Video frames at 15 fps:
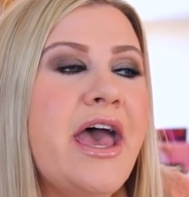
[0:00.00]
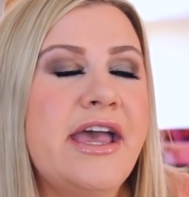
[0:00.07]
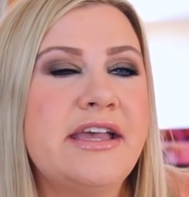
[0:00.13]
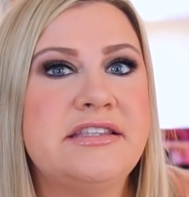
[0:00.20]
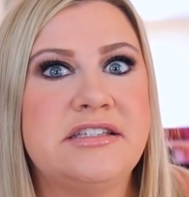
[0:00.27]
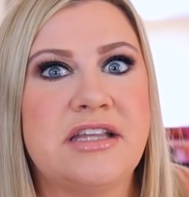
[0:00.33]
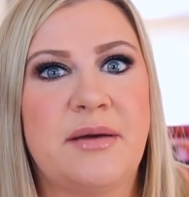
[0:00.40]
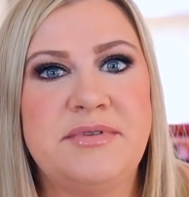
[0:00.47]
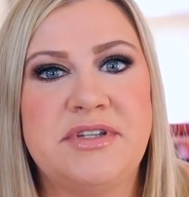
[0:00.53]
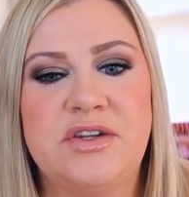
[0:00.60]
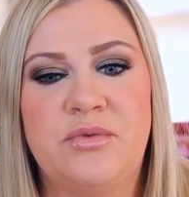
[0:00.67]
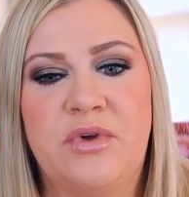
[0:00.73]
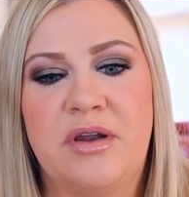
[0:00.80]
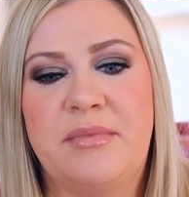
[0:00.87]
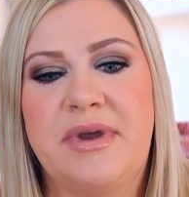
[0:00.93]
I stopped
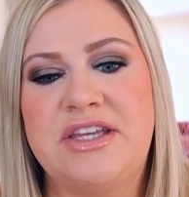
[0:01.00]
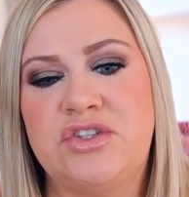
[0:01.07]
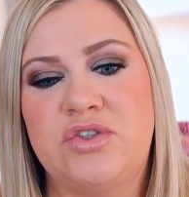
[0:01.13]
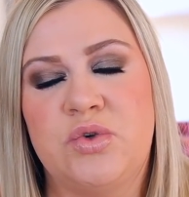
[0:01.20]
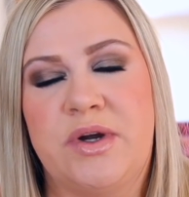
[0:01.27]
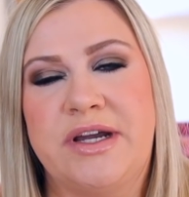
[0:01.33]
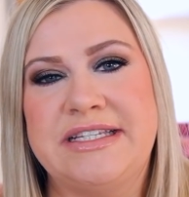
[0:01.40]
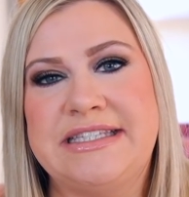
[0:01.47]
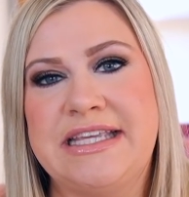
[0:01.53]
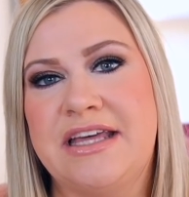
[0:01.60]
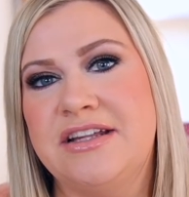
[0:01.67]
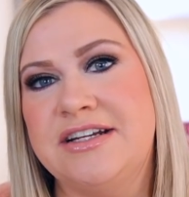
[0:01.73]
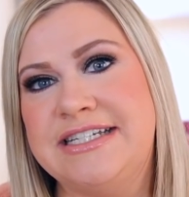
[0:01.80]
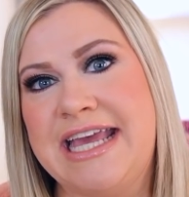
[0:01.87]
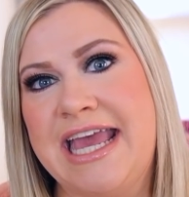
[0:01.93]
in one of my stores the
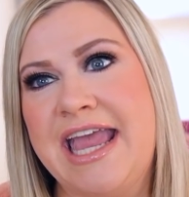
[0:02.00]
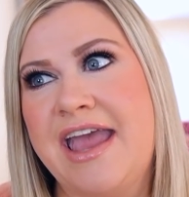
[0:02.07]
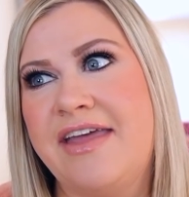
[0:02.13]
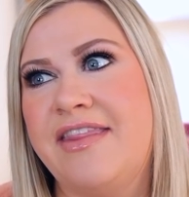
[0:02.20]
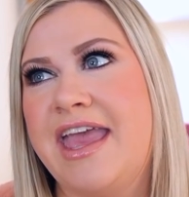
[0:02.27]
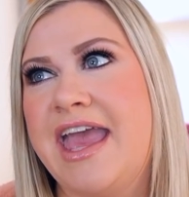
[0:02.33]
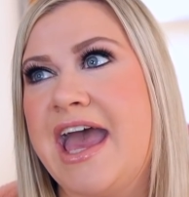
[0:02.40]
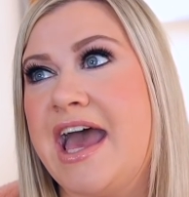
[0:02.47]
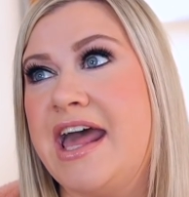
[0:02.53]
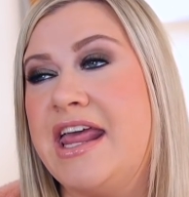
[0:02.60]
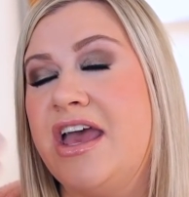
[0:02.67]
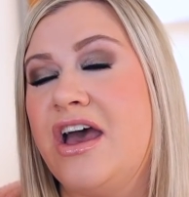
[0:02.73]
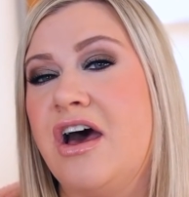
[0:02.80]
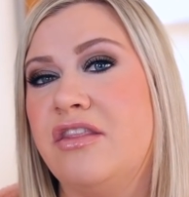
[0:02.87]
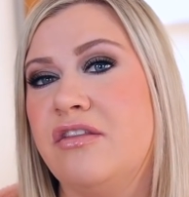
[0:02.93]
other day and they had
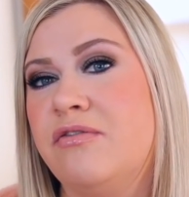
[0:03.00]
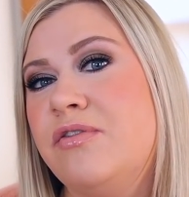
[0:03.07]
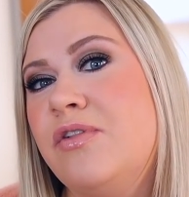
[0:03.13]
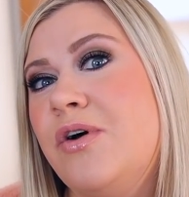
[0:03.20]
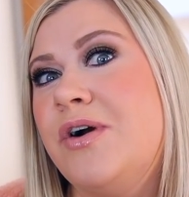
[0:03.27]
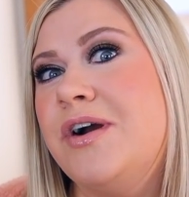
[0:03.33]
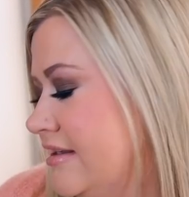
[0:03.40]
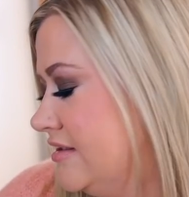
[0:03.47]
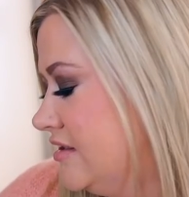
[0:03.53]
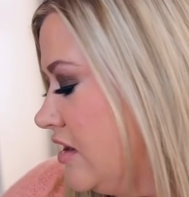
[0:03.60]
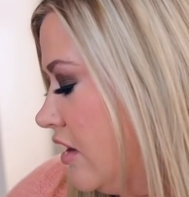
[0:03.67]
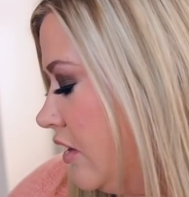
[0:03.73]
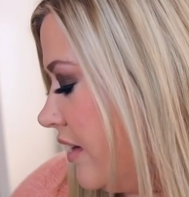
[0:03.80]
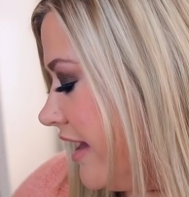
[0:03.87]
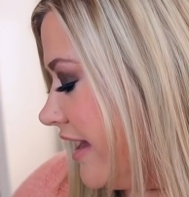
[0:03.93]
it on the floor.
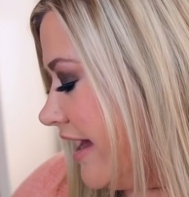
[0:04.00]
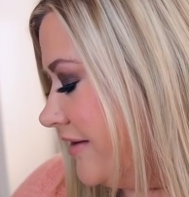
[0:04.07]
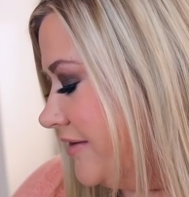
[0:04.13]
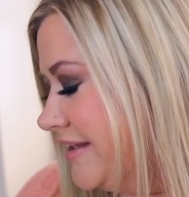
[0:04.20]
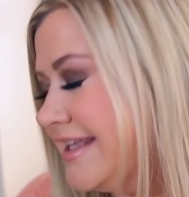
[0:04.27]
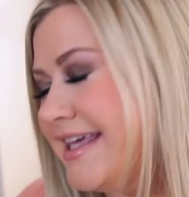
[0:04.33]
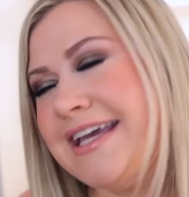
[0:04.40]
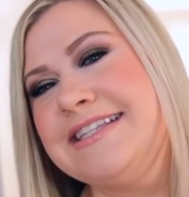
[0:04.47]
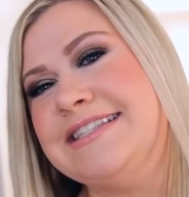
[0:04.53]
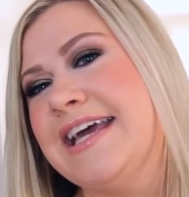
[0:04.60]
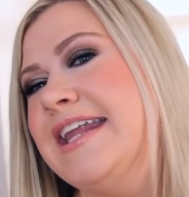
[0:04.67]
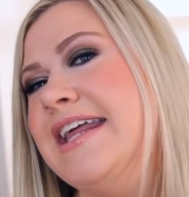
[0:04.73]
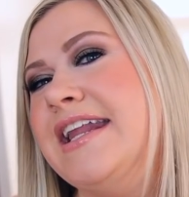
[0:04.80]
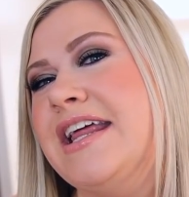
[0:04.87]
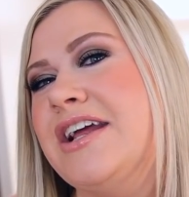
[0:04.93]
So I got really
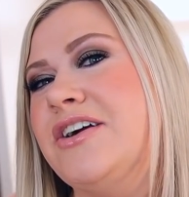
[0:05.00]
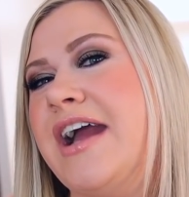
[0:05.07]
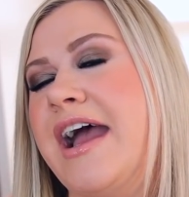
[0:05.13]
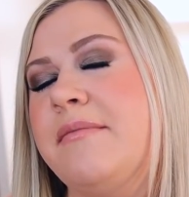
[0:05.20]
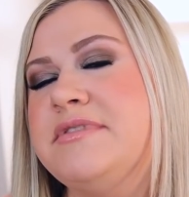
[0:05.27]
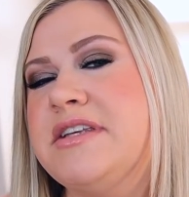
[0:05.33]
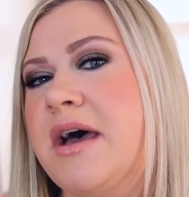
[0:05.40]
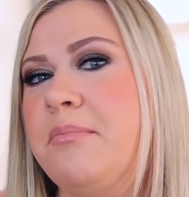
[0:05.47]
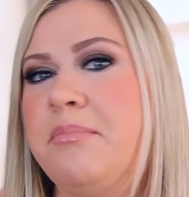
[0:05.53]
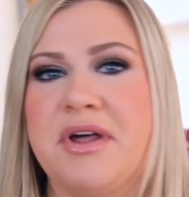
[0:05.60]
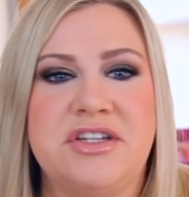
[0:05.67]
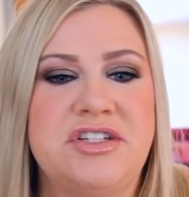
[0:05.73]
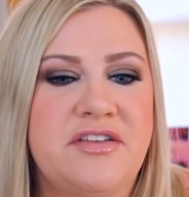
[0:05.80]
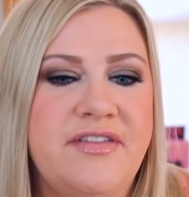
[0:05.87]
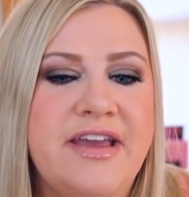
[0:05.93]
excited and grabbed a
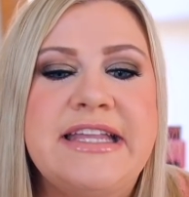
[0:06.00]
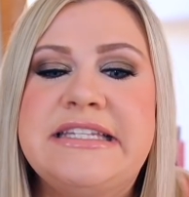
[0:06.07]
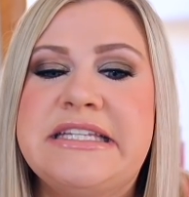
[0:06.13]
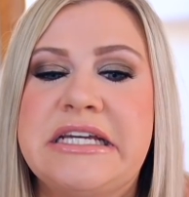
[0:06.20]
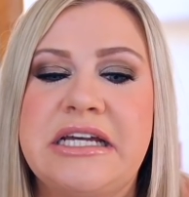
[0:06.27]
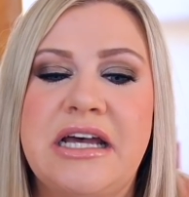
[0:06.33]
bunch of it.